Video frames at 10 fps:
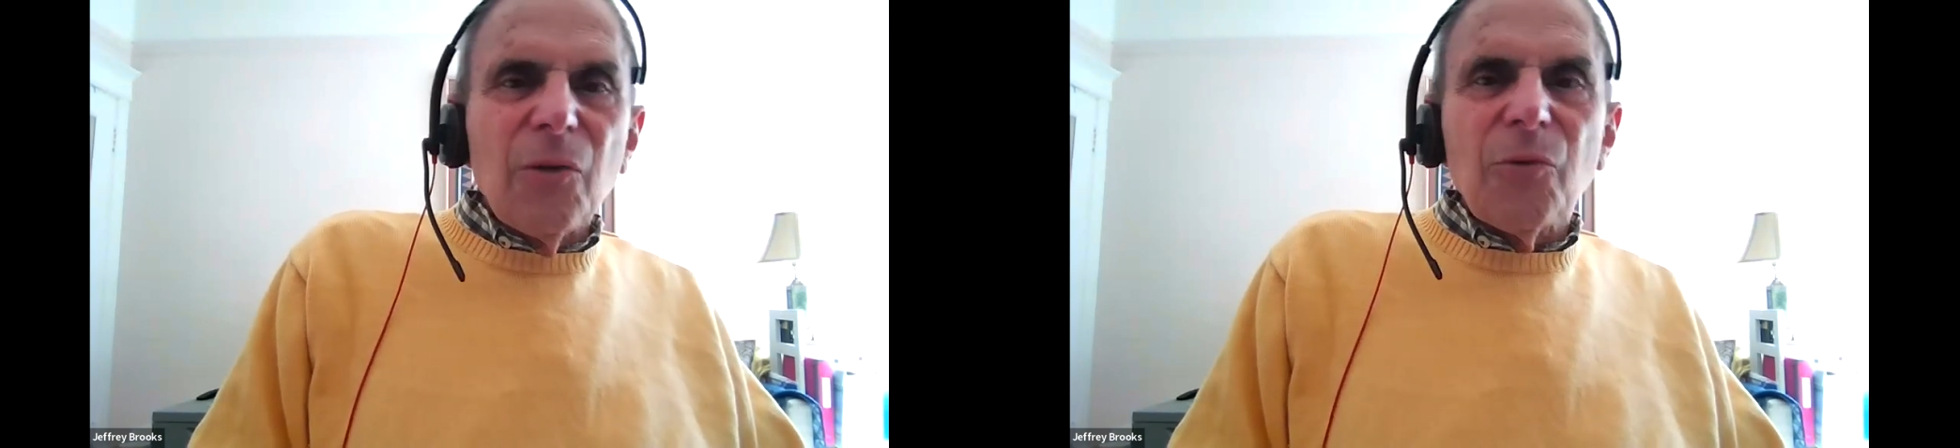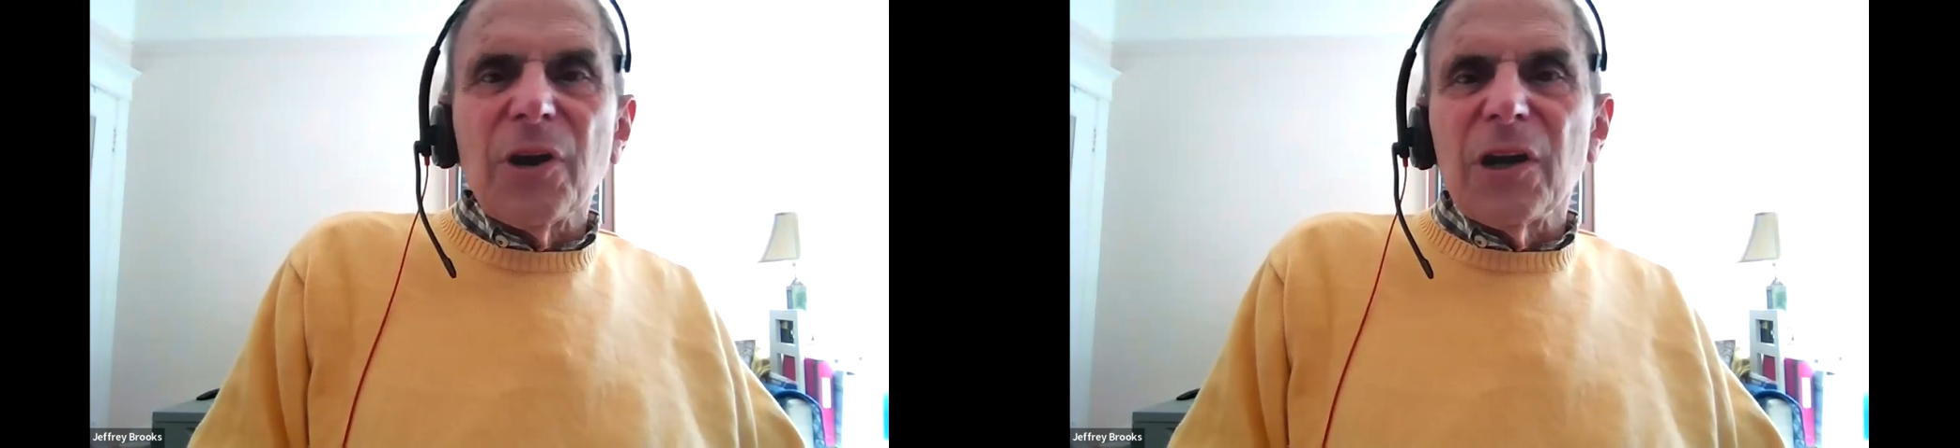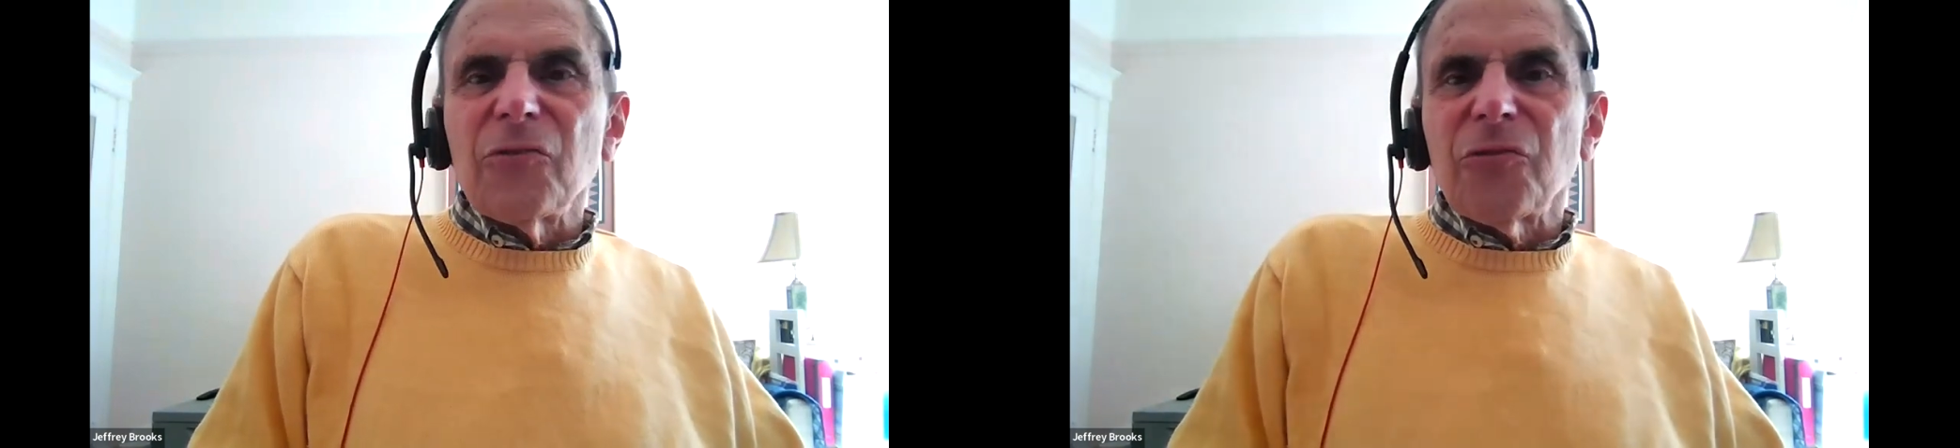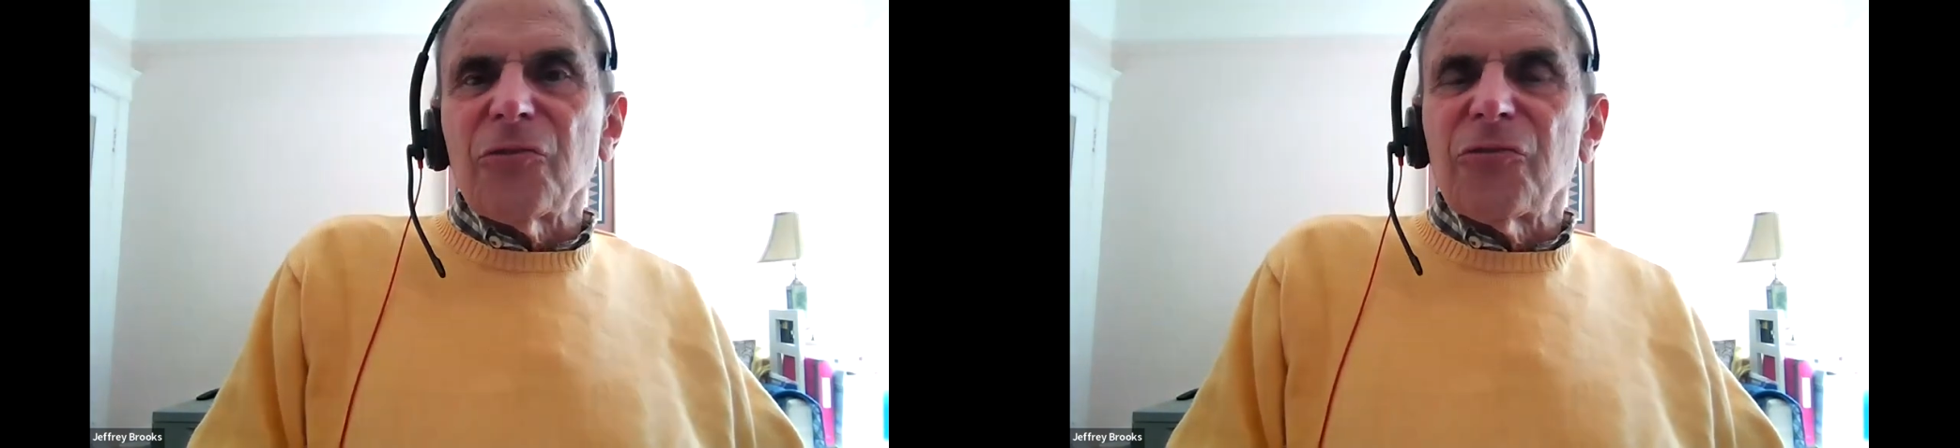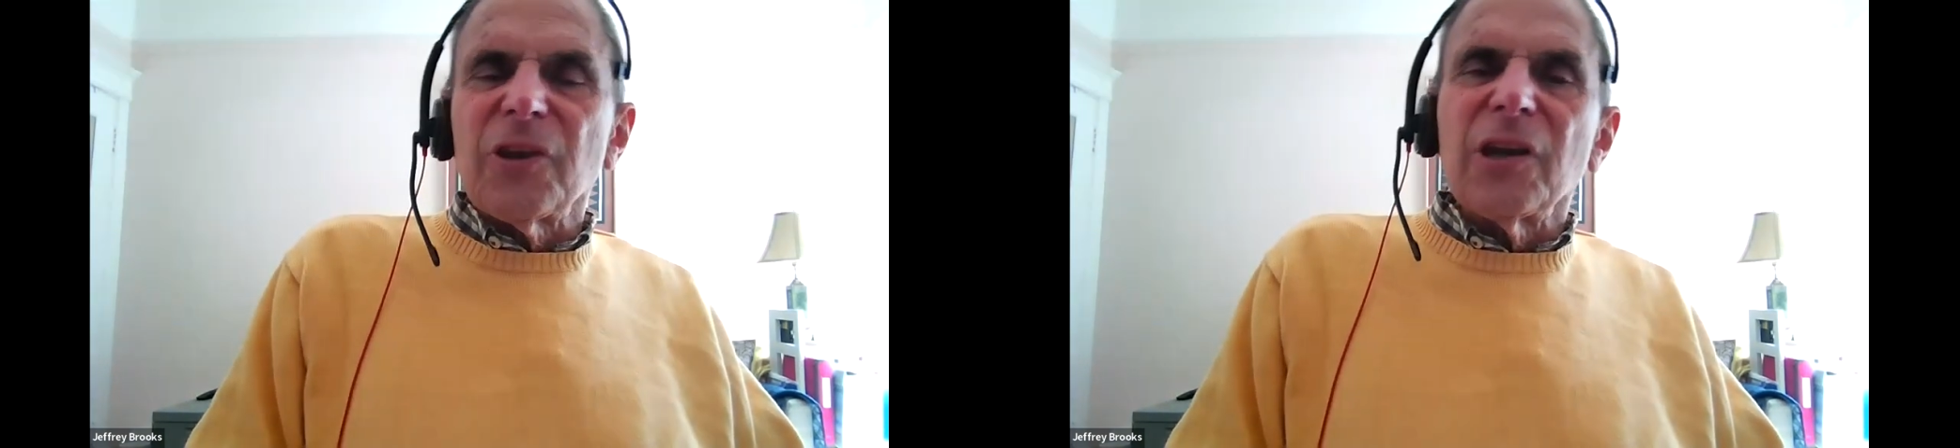were
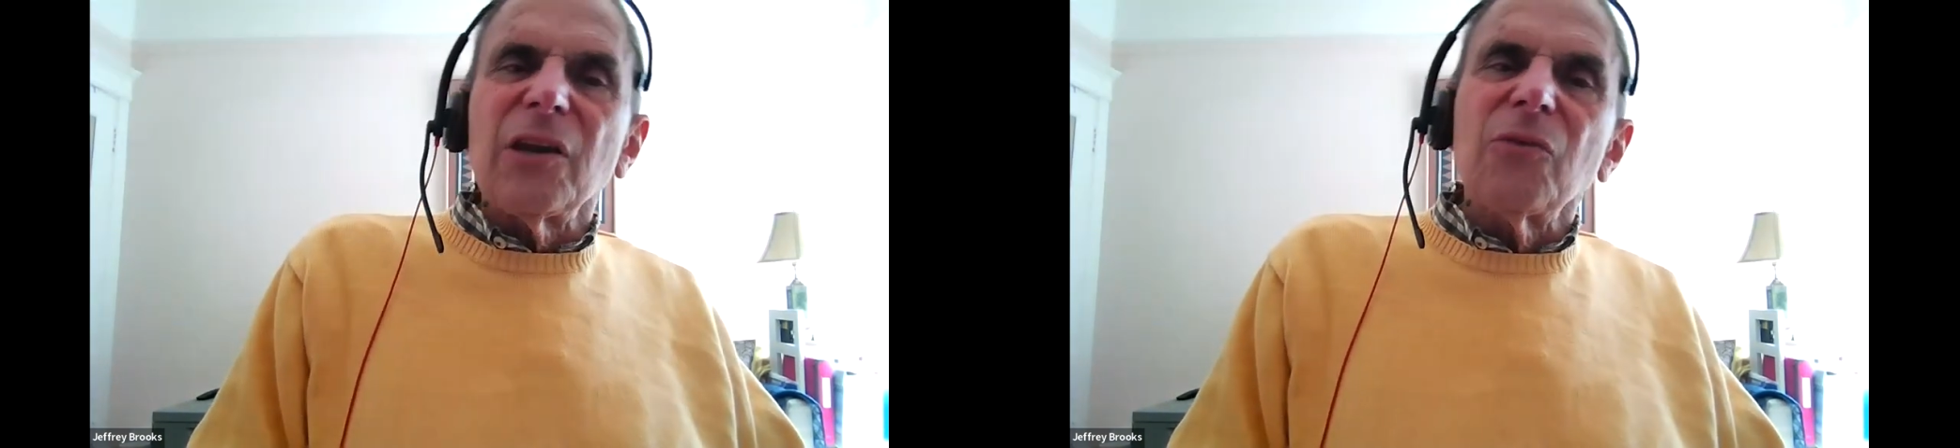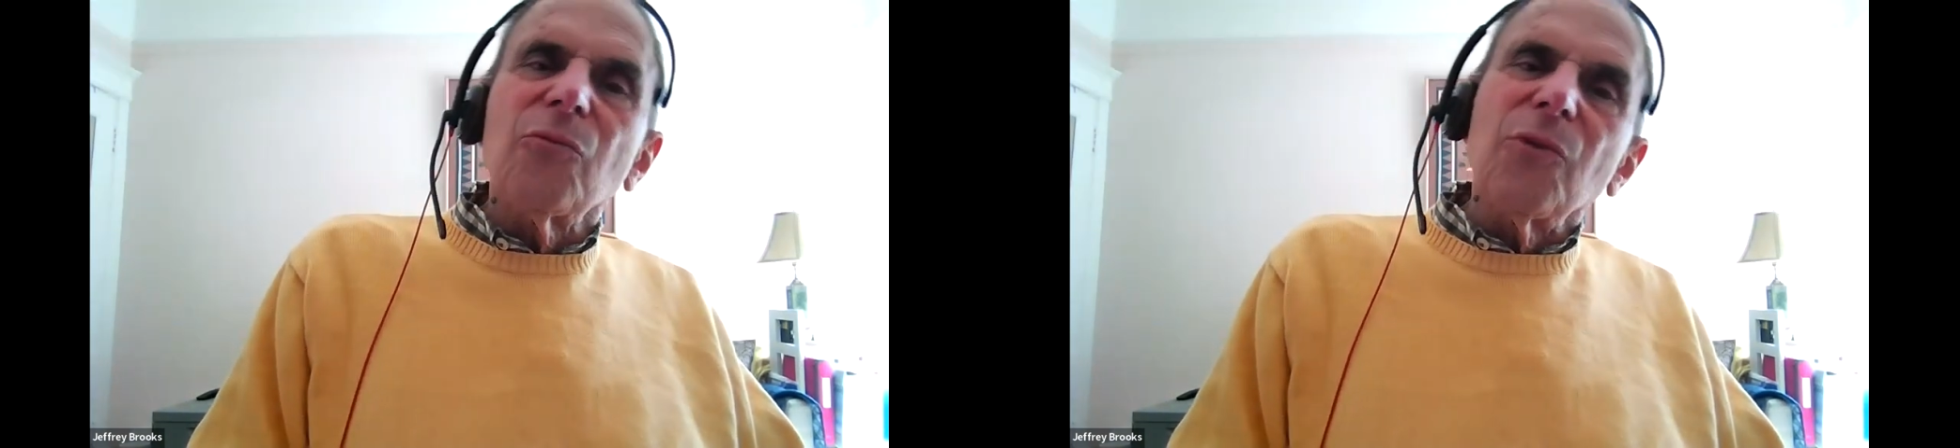interested in